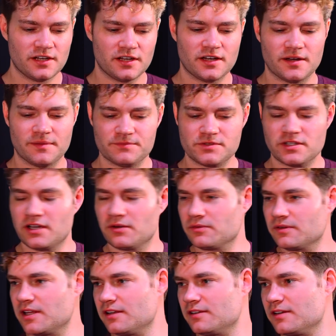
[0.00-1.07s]
Um, so
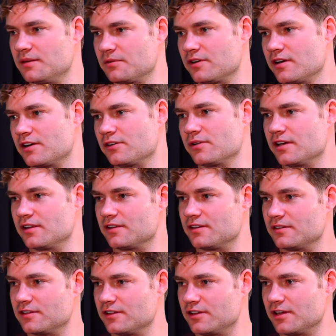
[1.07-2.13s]
that that Democratic
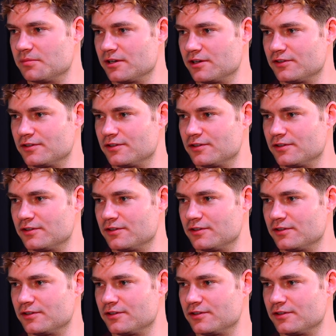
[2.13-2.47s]
rally that you had me go